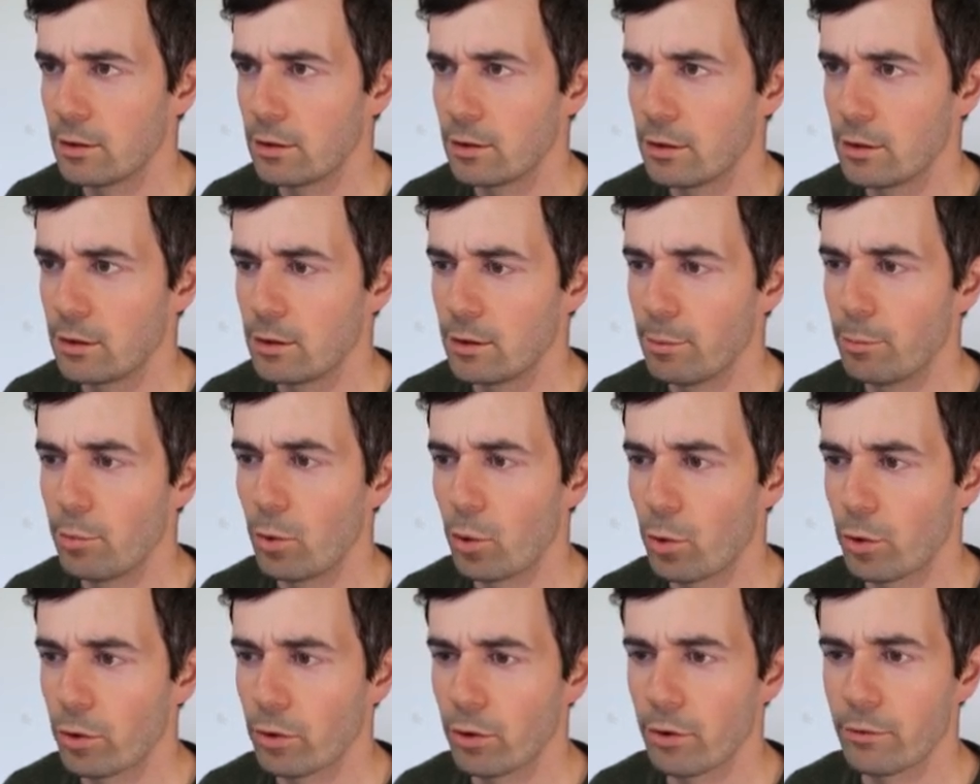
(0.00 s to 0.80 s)
the
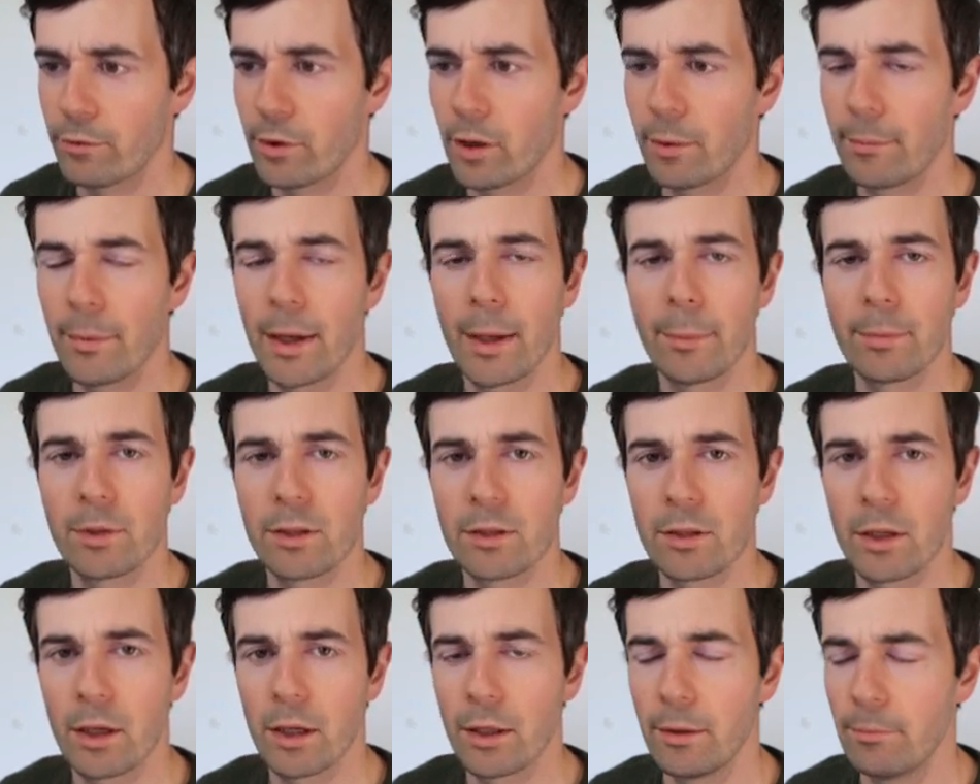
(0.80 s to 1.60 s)
border of our map
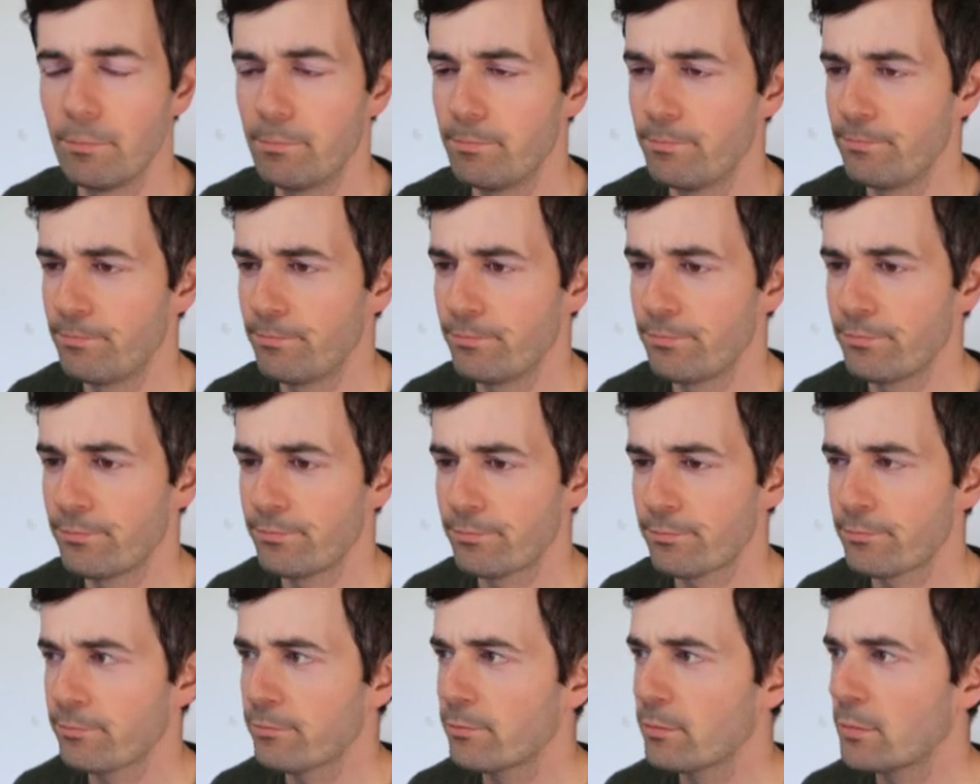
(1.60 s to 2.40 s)
design.
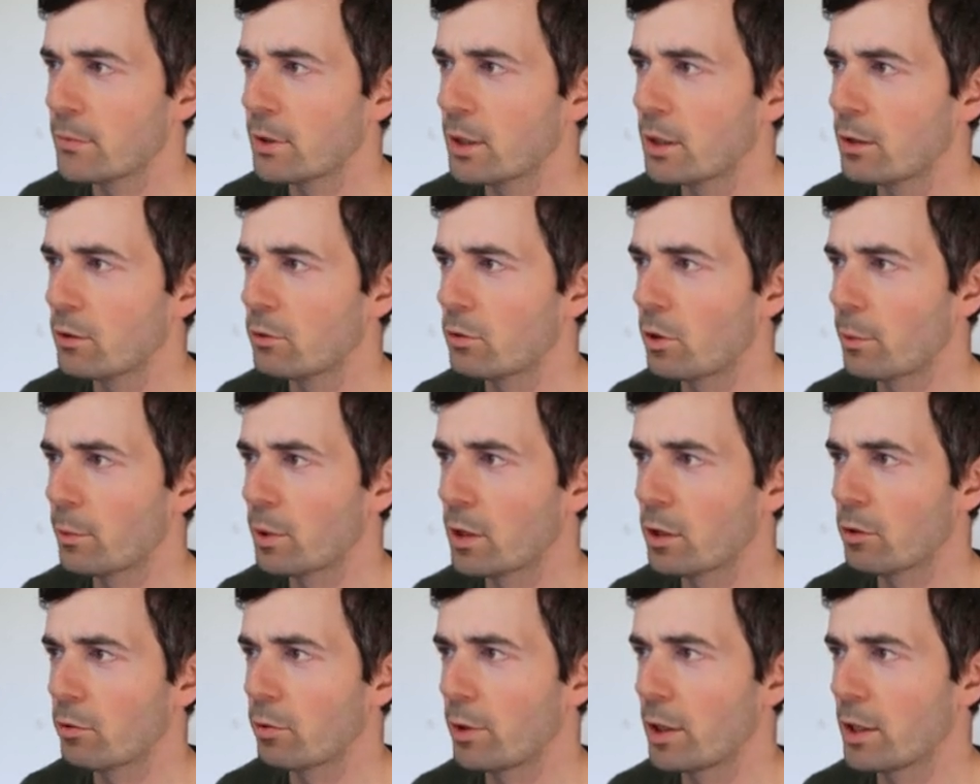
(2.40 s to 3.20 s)
So I'm going
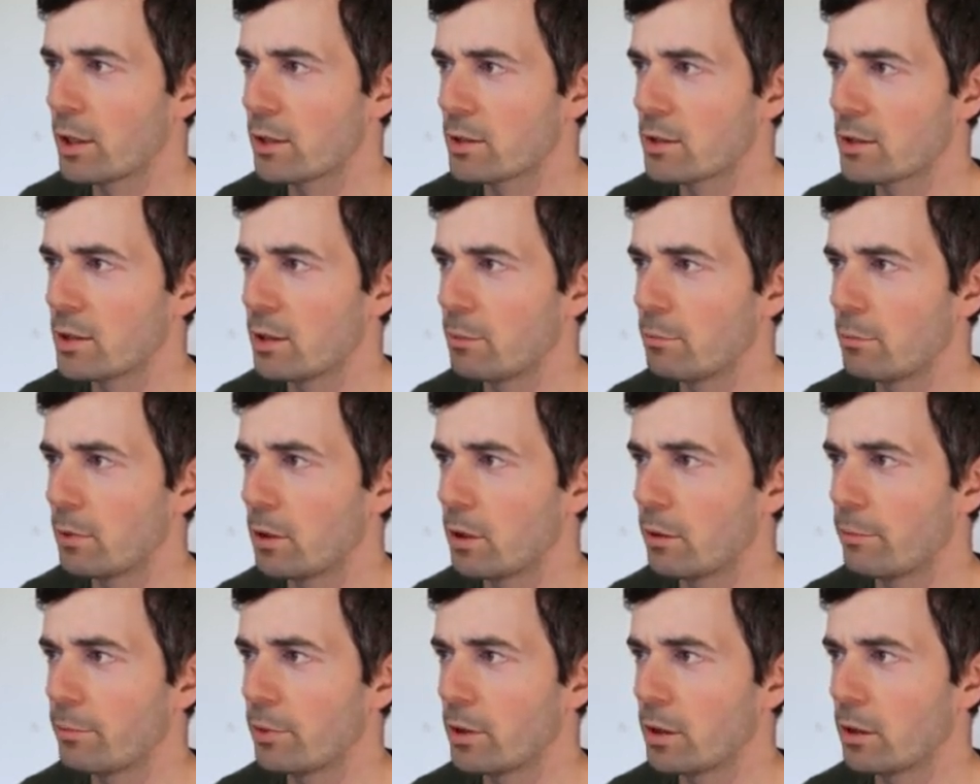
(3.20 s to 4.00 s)
to create a symbol
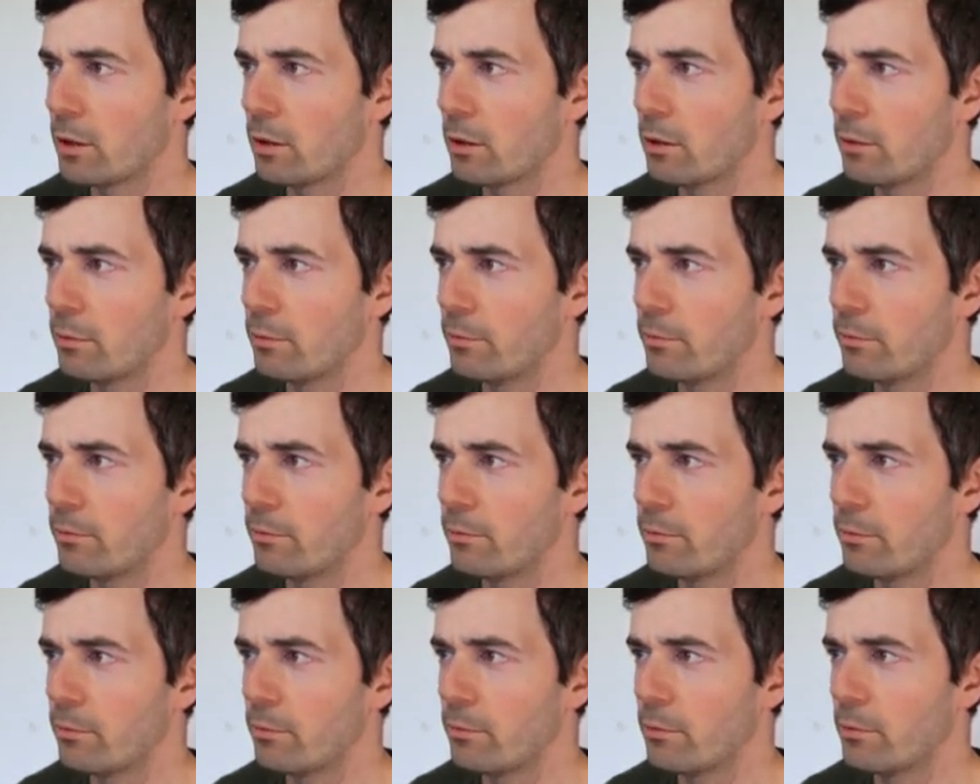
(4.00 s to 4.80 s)
up here
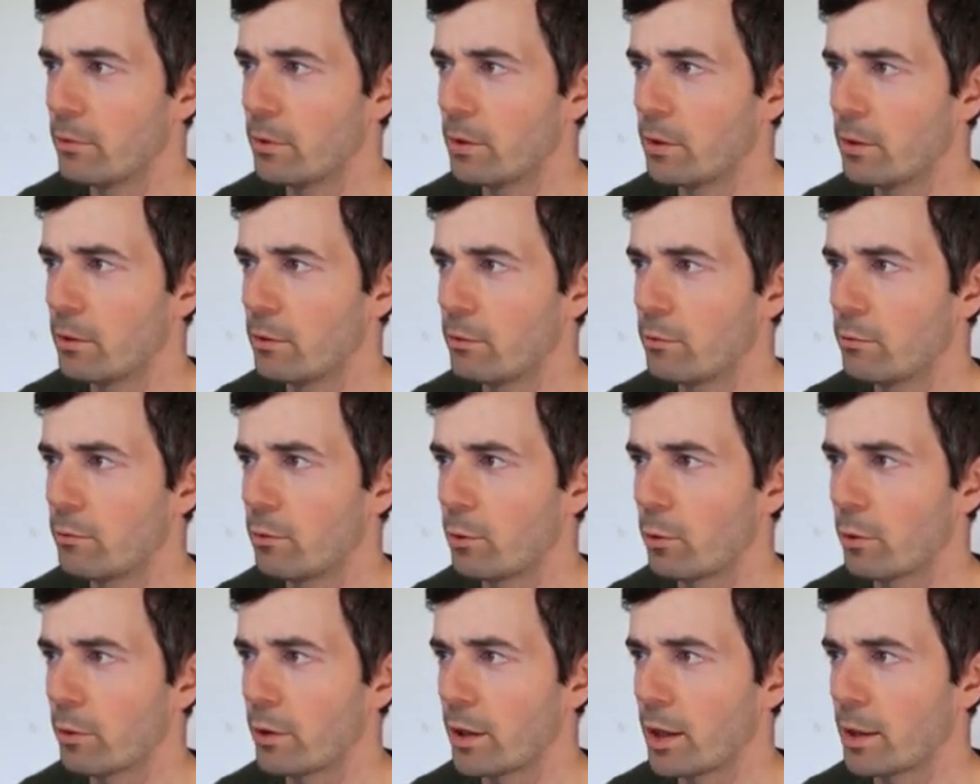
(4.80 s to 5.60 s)

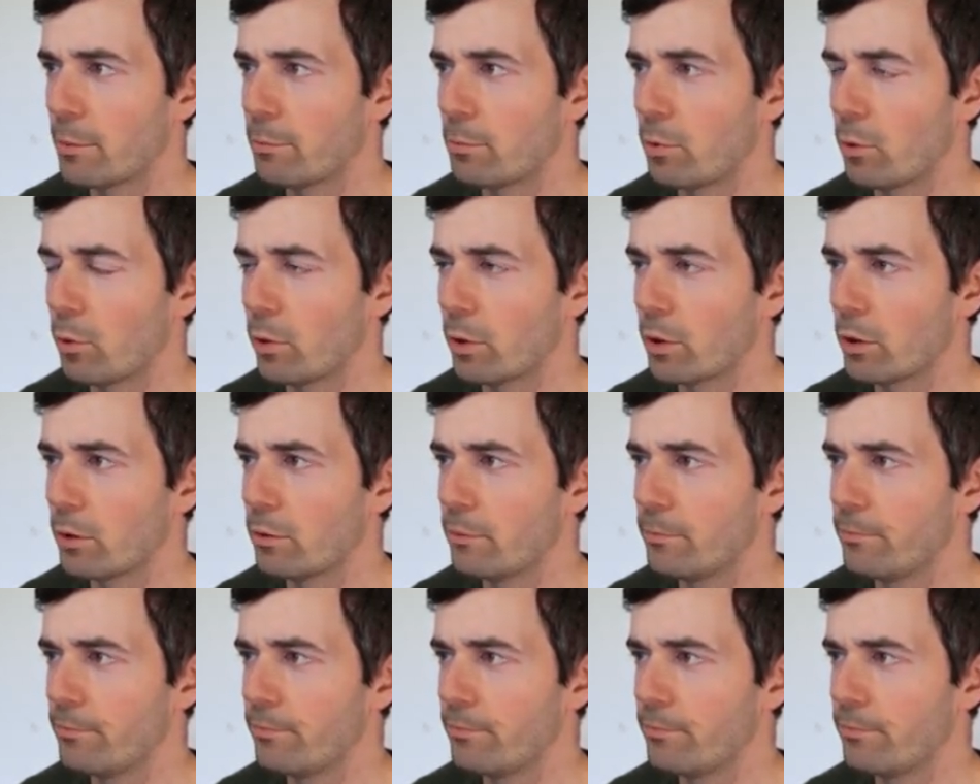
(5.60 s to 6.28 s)
for that border.